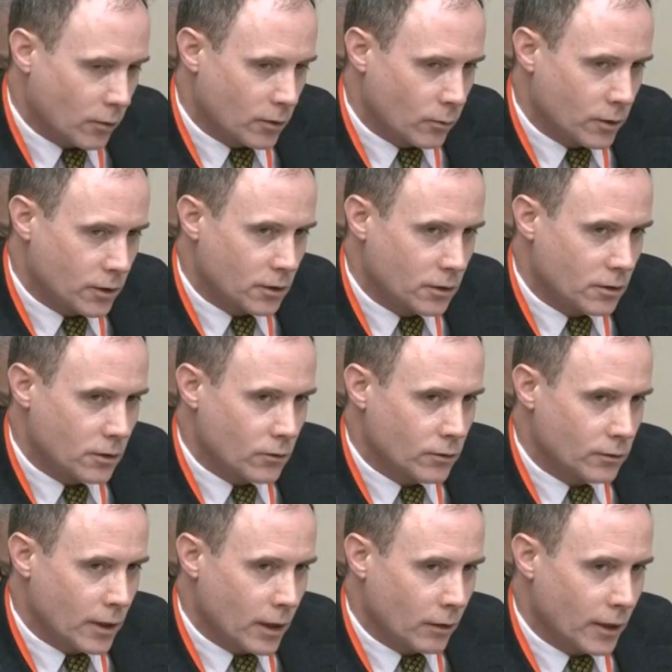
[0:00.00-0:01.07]
you wish to choose
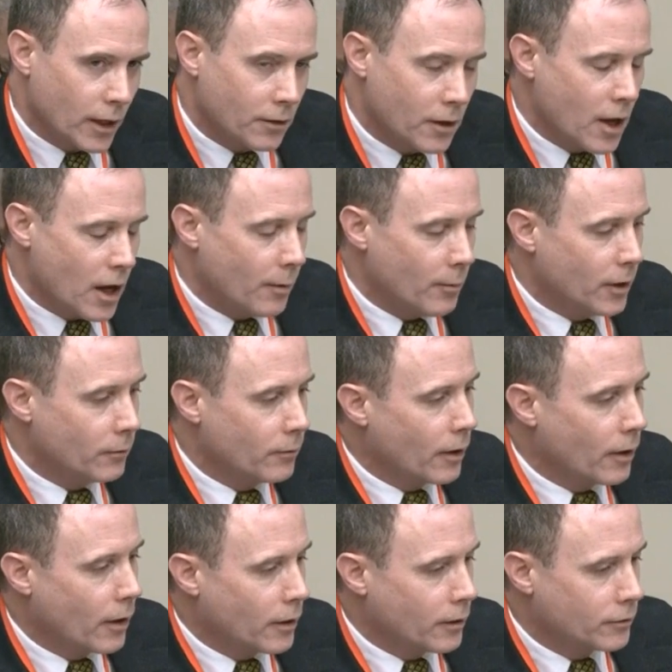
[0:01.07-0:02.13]
around that. I mean,
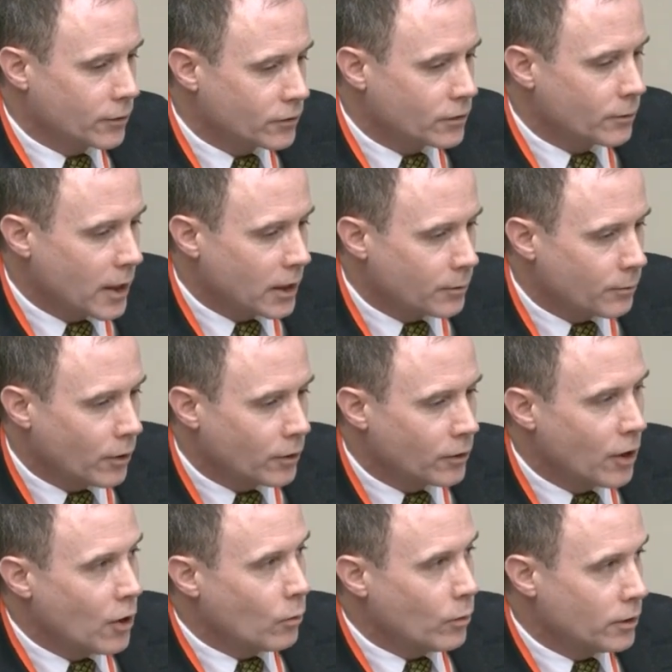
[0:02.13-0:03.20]
uh, just to make the point,
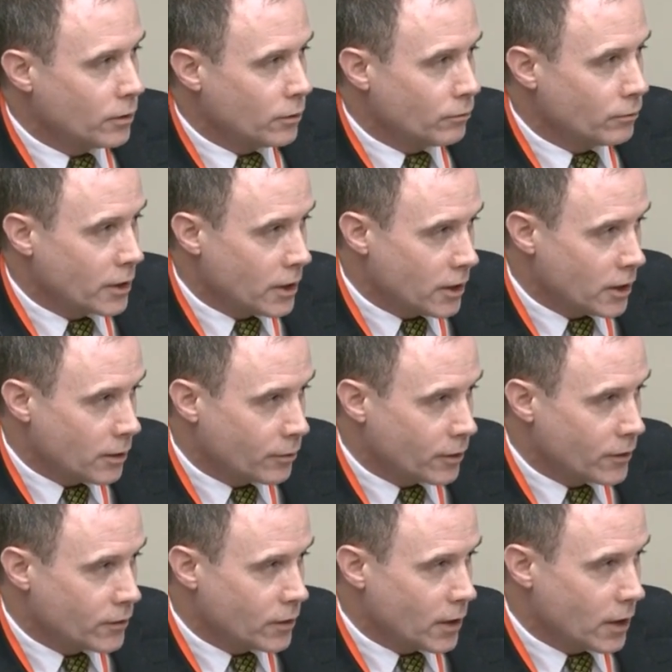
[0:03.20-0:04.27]
we do really
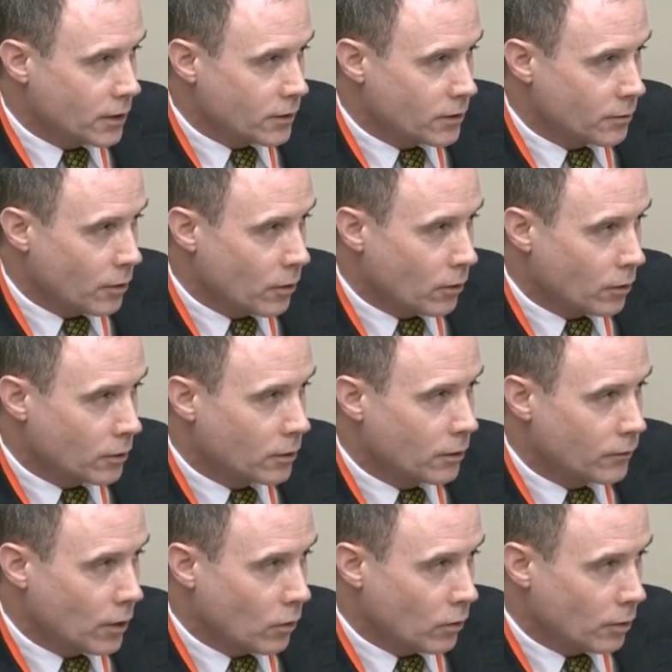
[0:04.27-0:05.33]
appreciate the support of
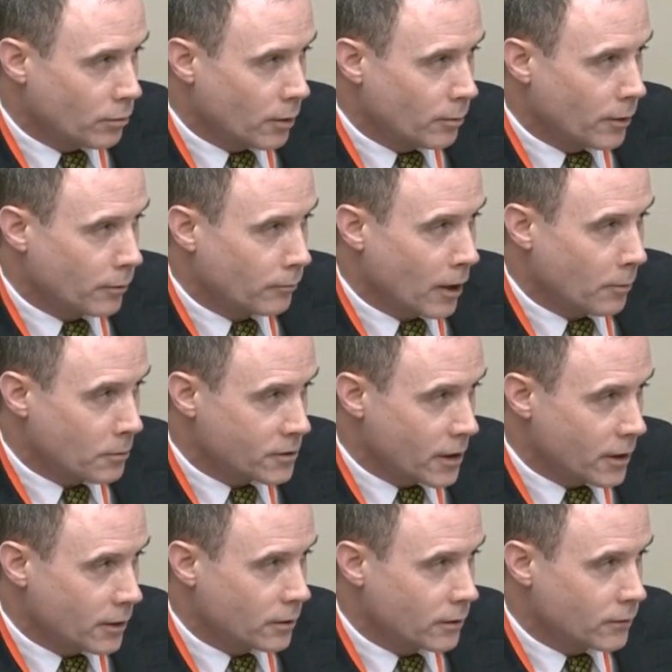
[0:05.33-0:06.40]
local public
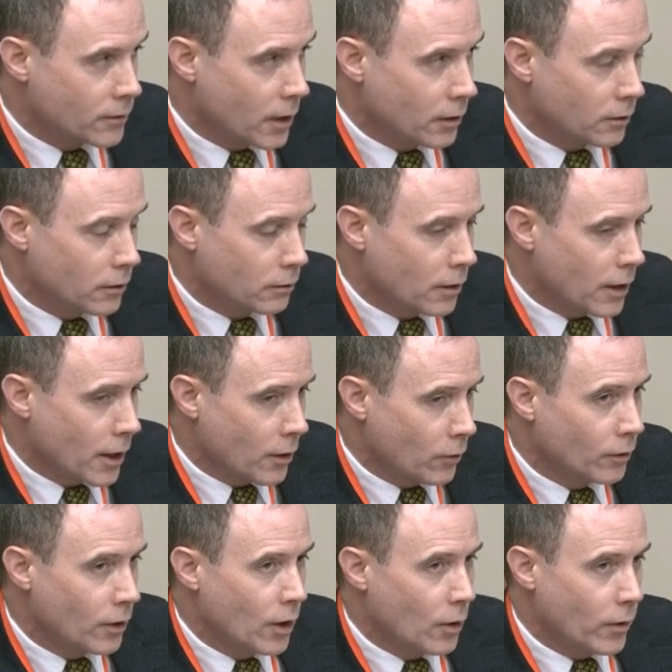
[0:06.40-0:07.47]
representatives on the ground
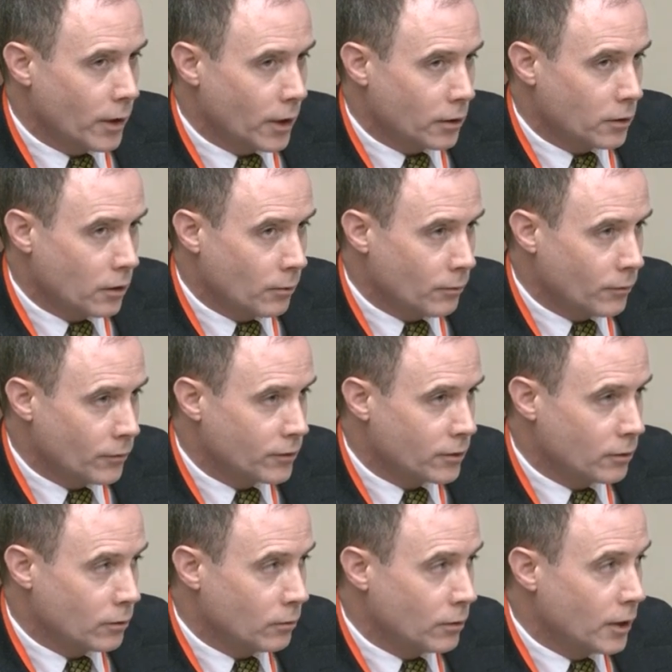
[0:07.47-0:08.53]
when it comes
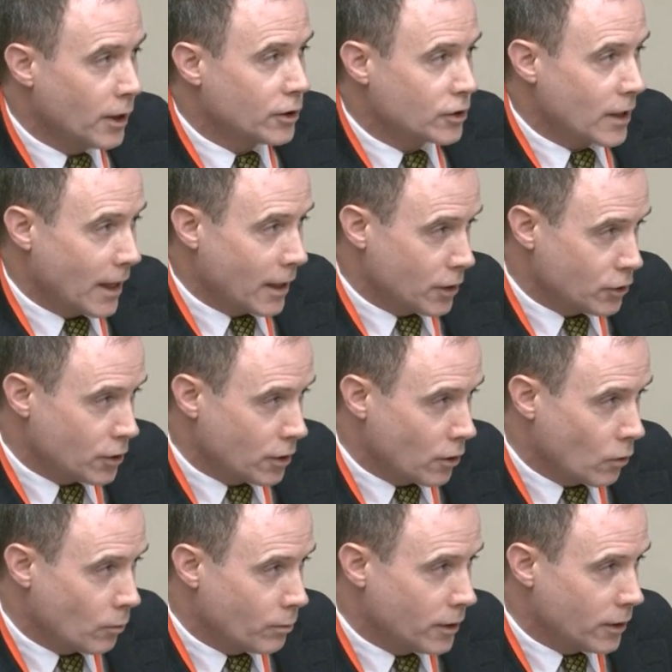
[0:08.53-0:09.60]
to challenging
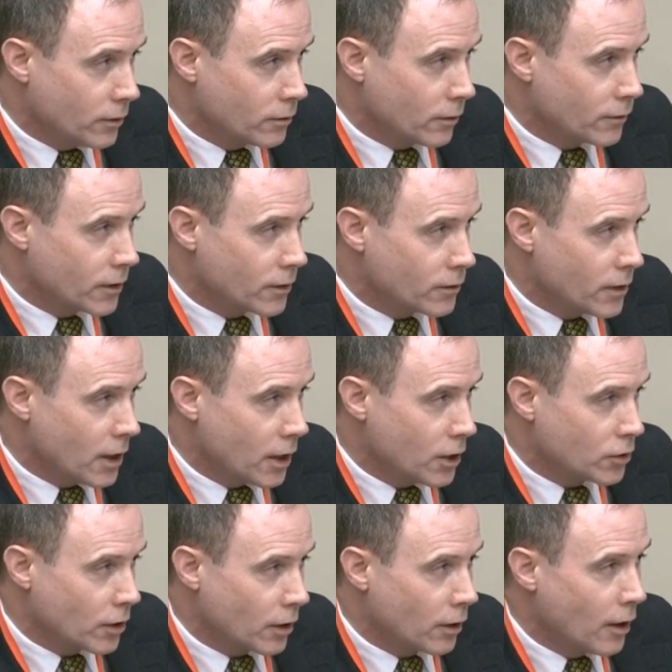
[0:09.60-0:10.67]
openings of this
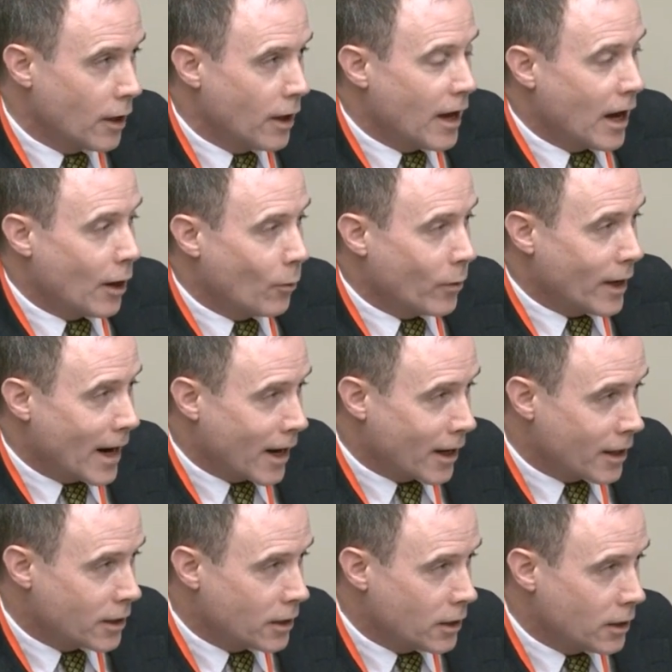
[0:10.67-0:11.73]
nature and we are
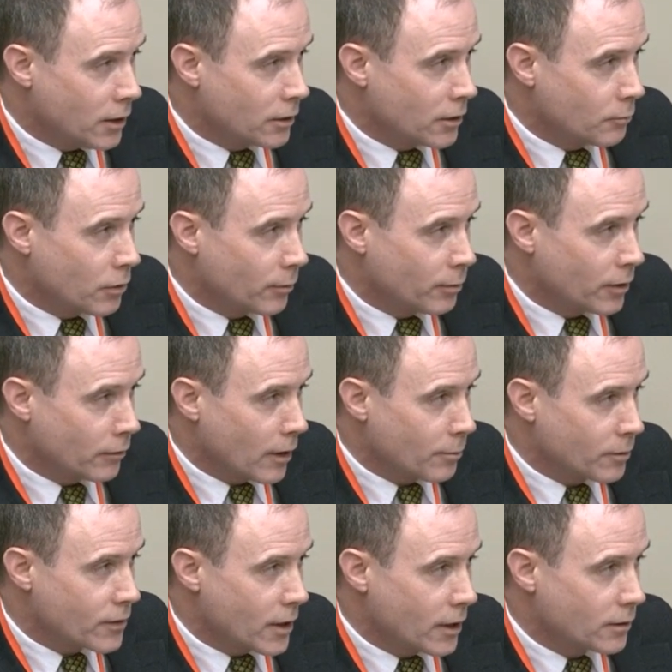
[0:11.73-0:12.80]
keen that public
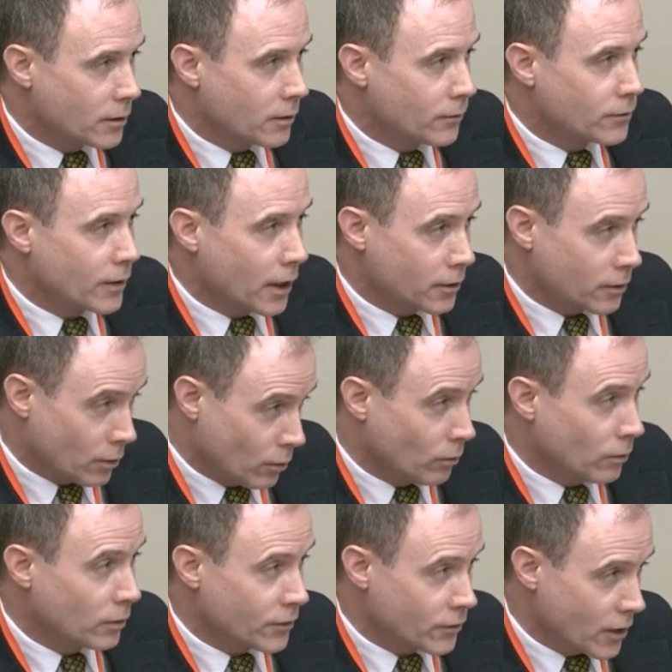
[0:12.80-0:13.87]
representatives are
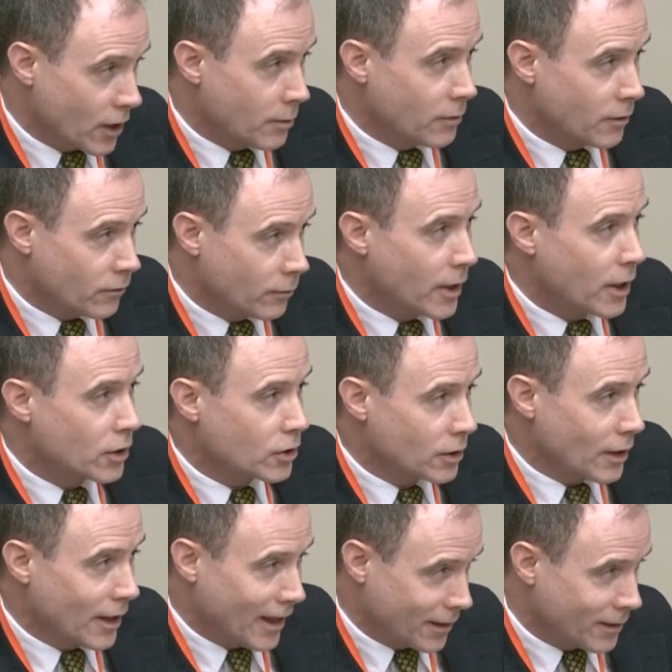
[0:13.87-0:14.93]
told the same information
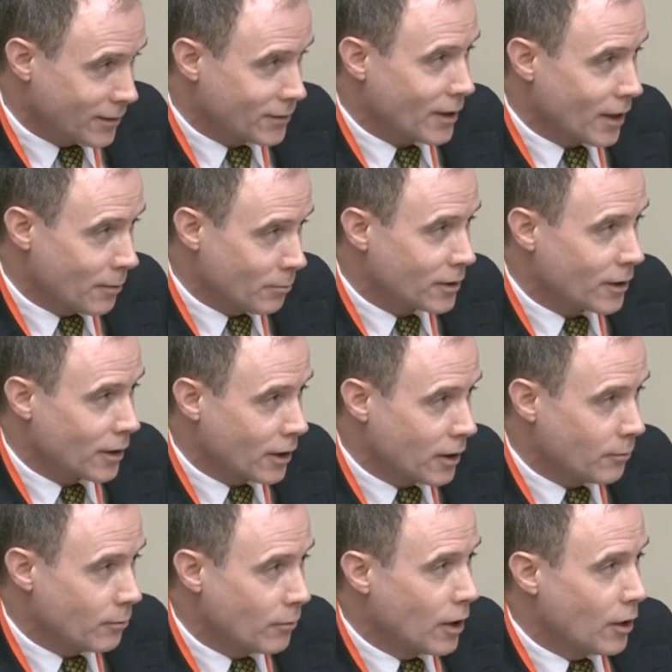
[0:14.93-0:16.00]
at the same
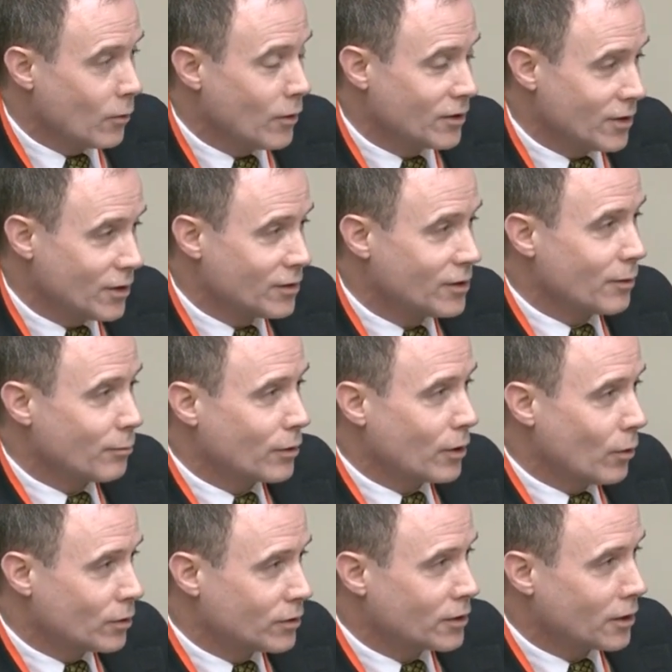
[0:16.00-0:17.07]
time, which is the
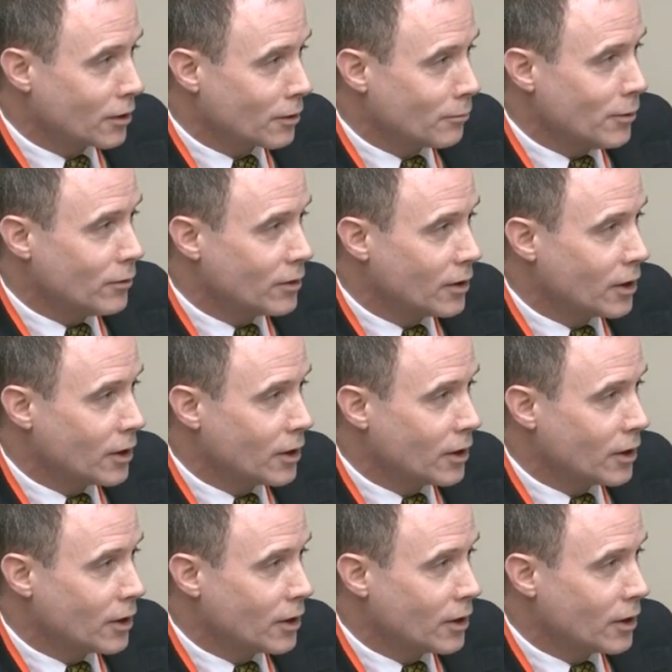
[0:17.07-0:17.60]
approach that the community